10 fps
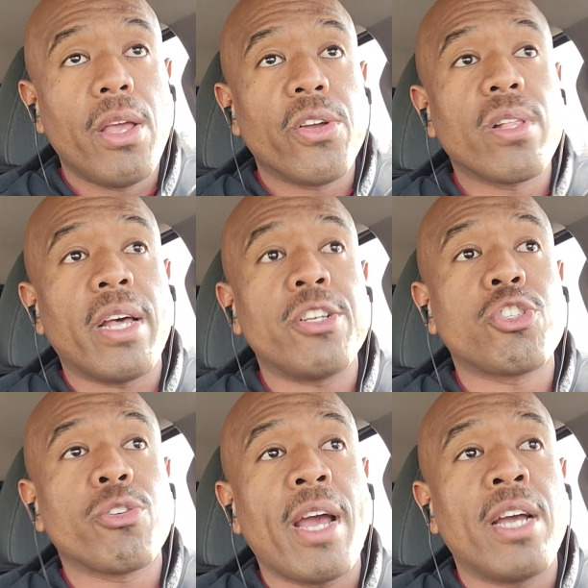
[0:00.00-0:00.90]
Your client is
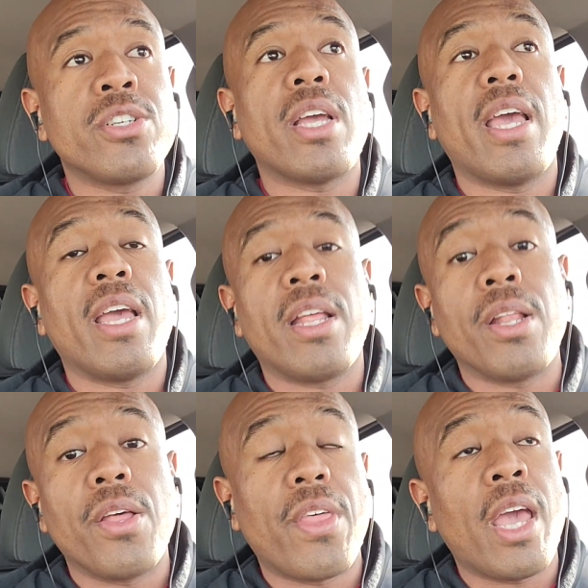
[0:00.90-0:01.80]
trash, and
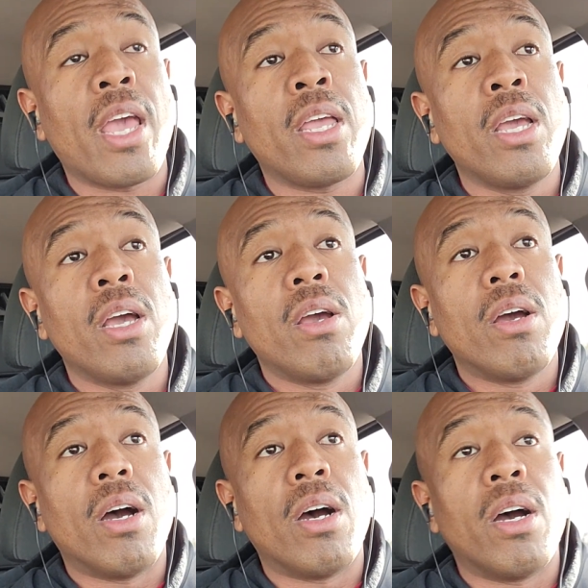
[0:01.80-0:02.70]
they
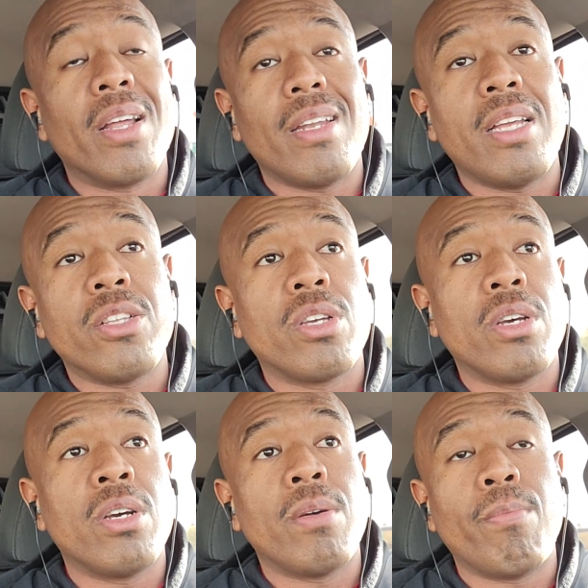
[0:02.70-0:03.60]
need
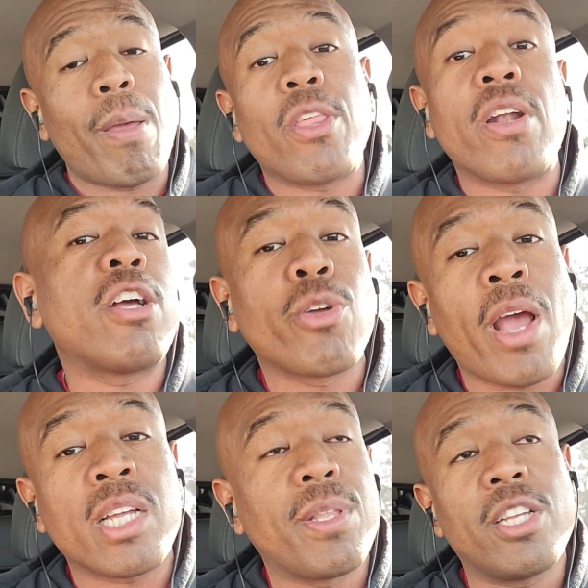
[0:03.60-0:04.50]
to. Maybe they're not
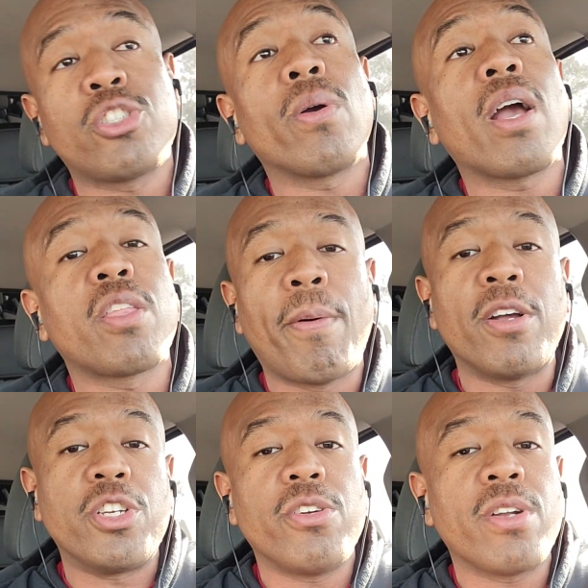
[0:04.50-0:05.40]
trash, but they just don't got the
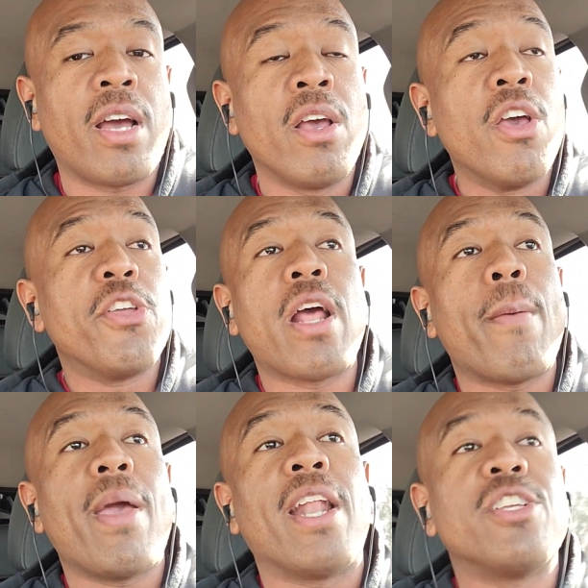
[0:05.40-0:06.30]
budget. You're not
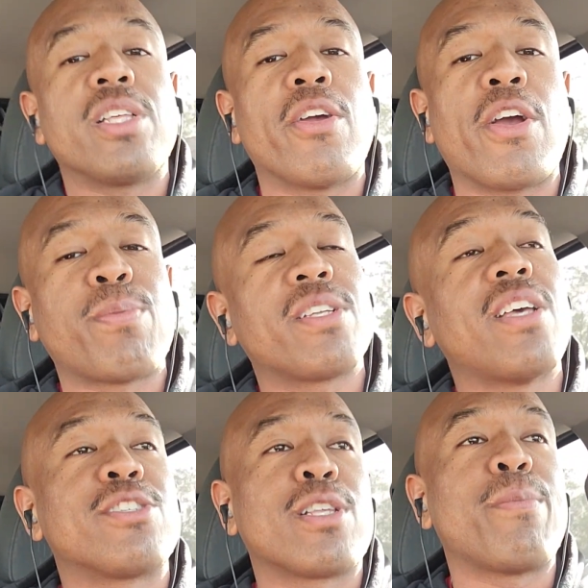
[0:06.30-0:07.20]
managing their
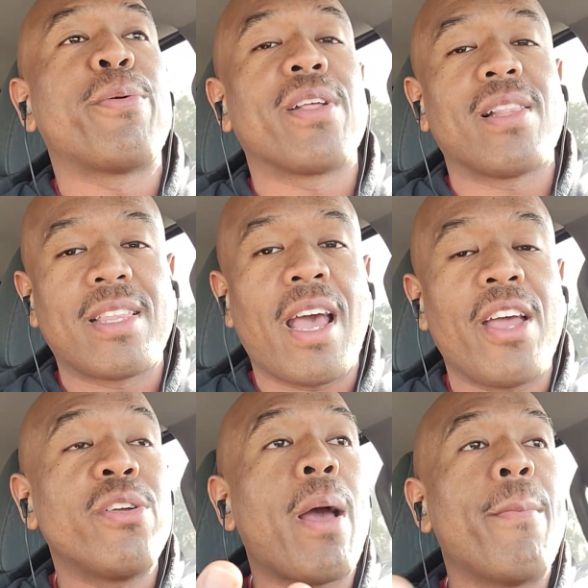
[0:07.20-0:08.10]
expectations. Let me put it like that.
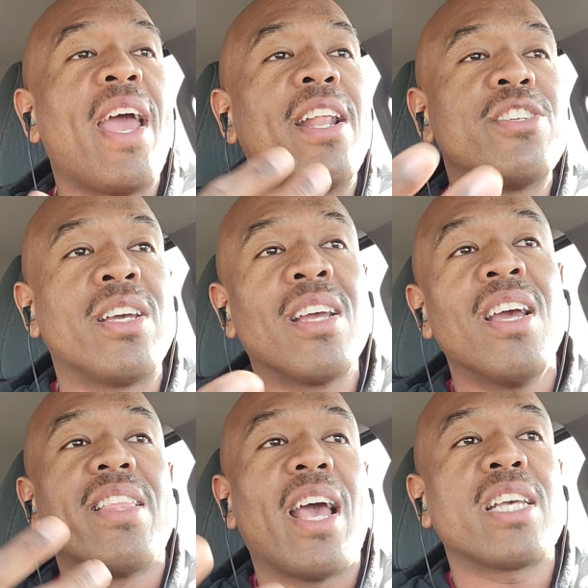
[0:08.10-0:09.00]
You're not managing
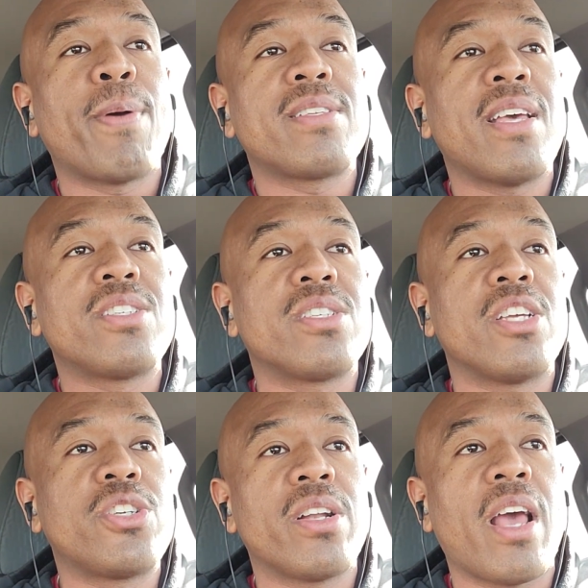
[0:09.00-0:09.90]
the expectations they
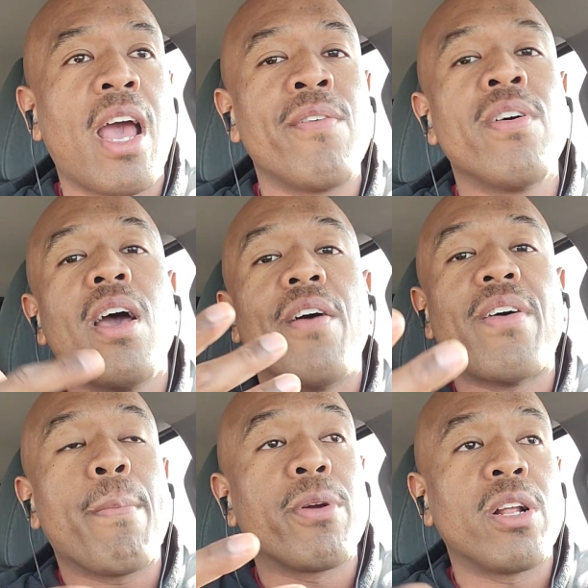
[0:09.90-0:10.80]
should have of
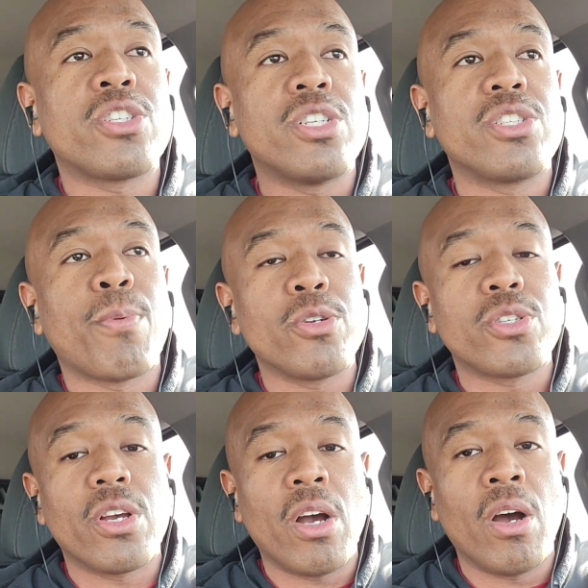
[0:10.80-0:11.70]
how production is supposed
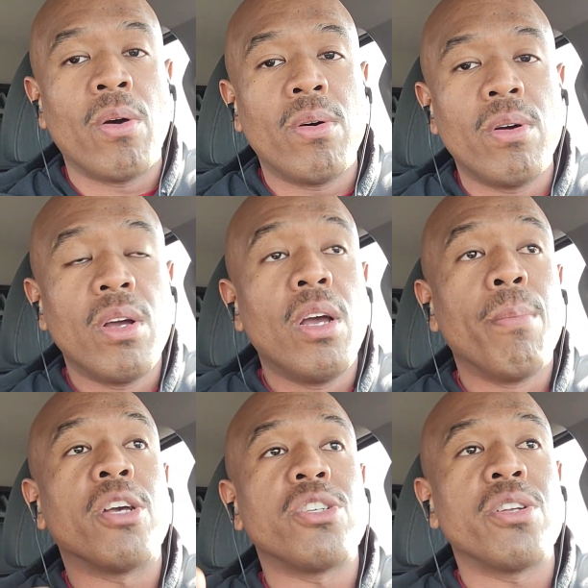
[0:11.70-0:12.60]
to go,
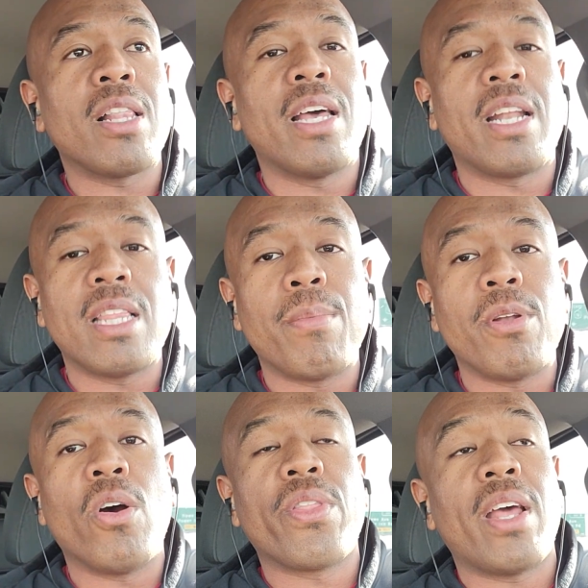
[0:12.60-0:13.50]
because you're not letting them
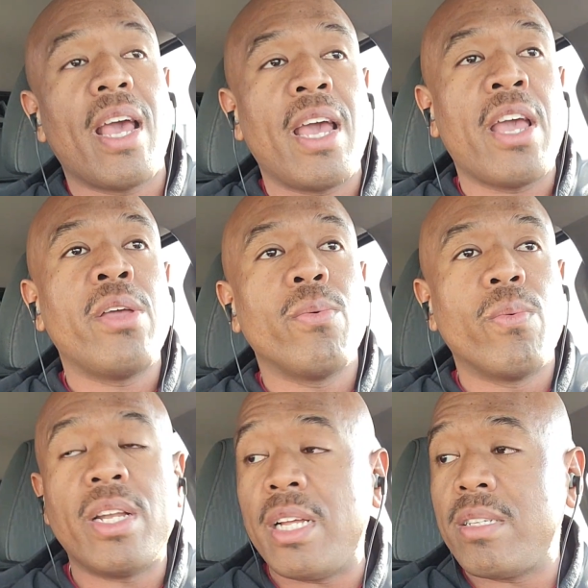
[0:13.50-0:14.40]
know that, hey,
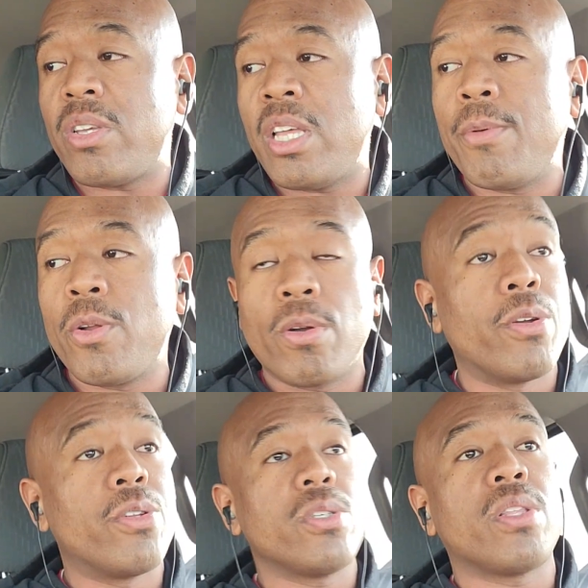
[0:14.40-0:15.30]
we need team in
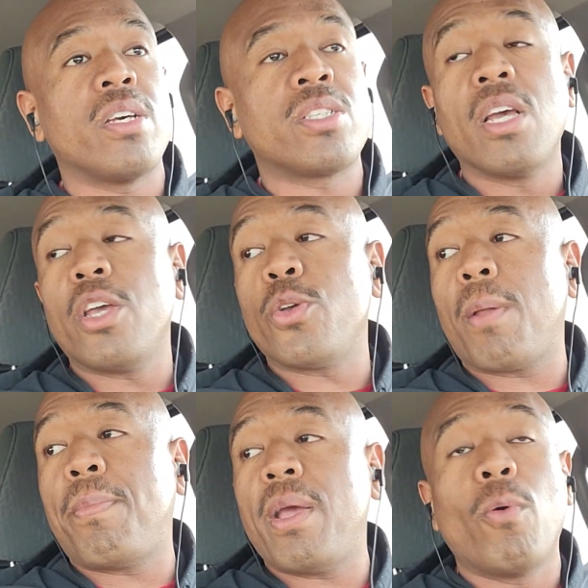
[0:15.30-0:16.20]
order to do this. You got
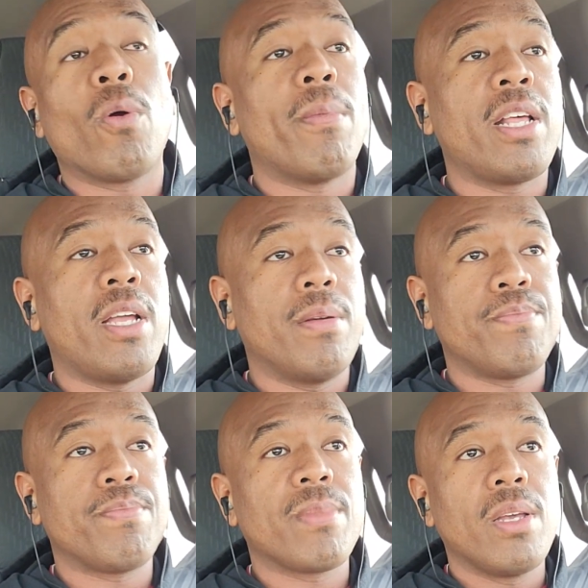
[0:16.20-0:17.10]
to pay more money.
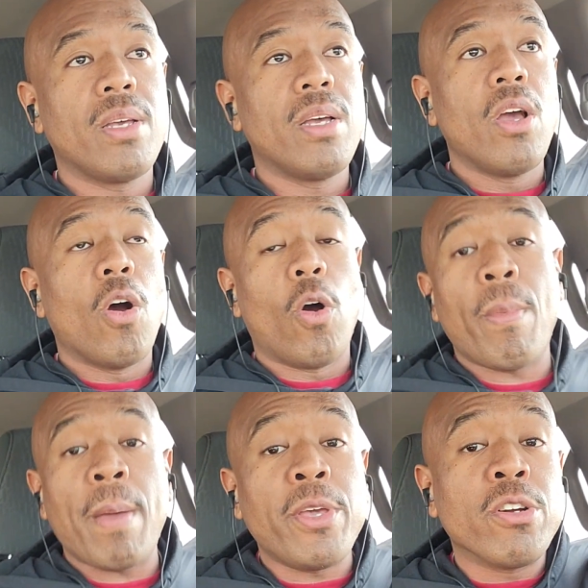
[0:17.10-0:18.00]
Or
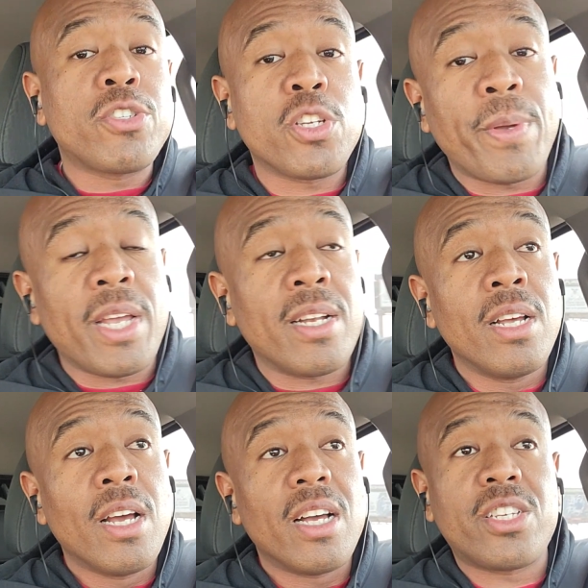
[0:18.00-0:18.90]
maybe you're just being
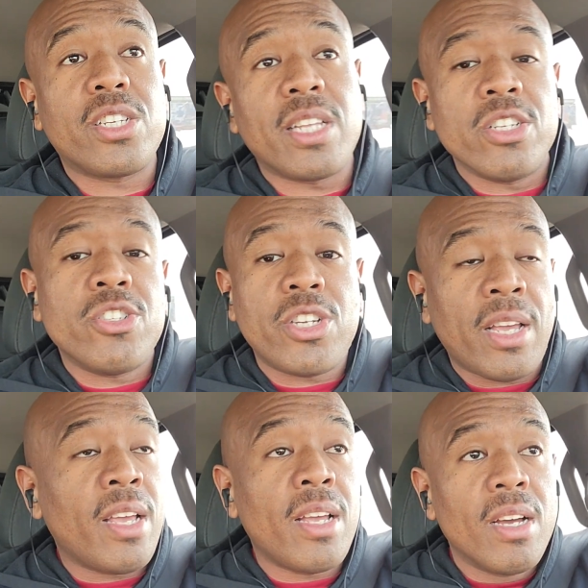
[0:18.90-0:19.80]
a
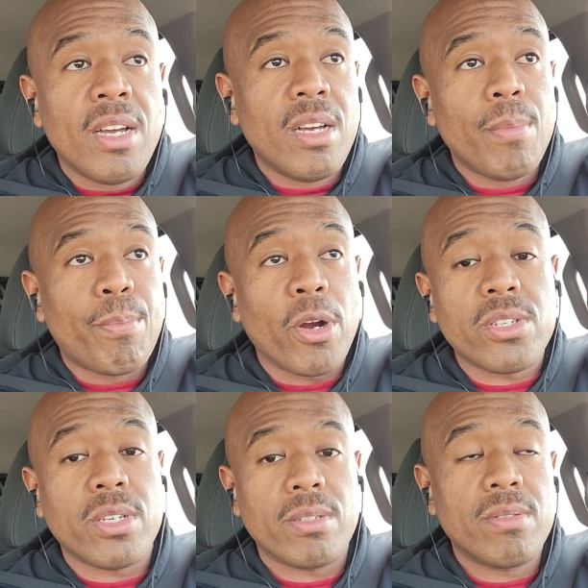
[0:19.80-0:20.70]
stingy
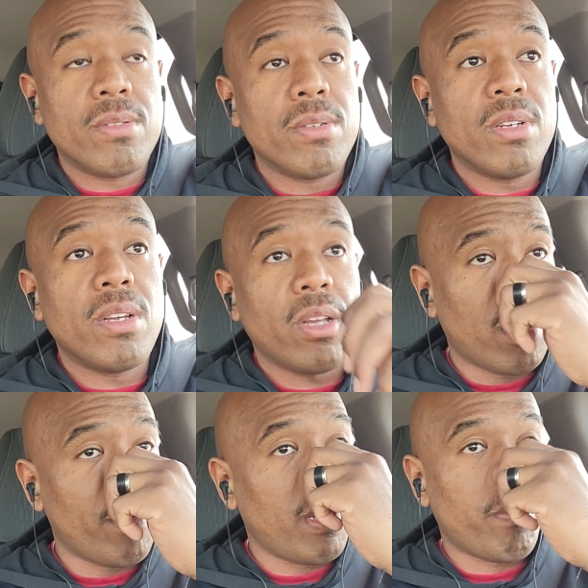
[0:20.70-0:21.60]
person. You
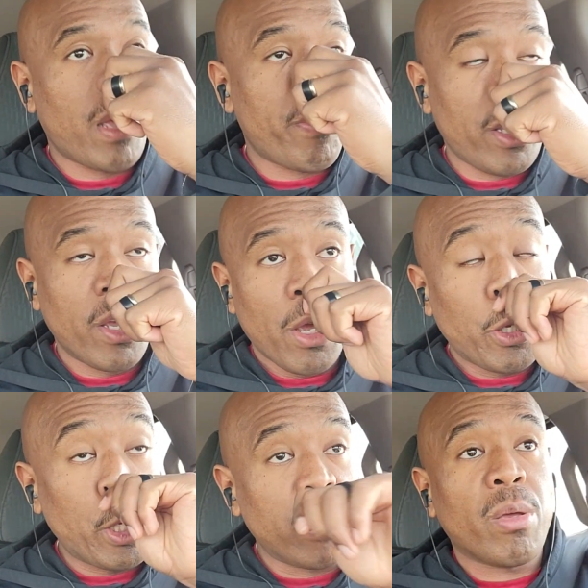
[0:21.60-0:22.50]
know what I mean? Maybe
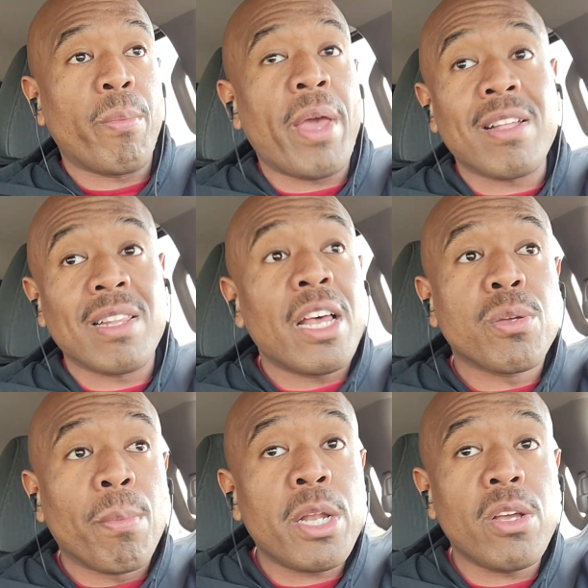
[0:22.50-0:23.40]
you need to make less
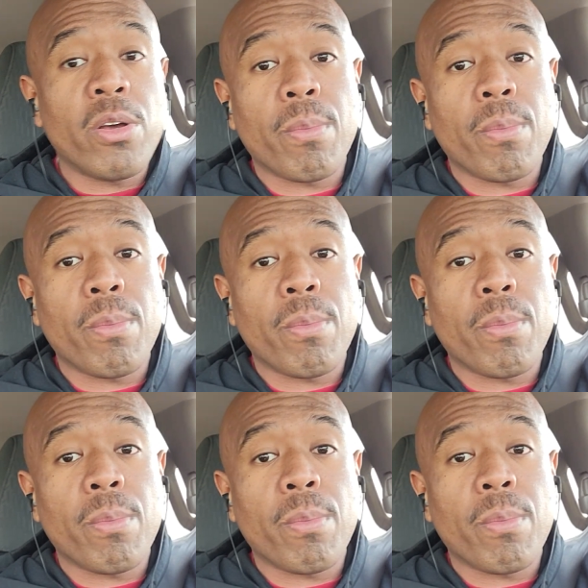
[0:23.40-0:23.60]
money on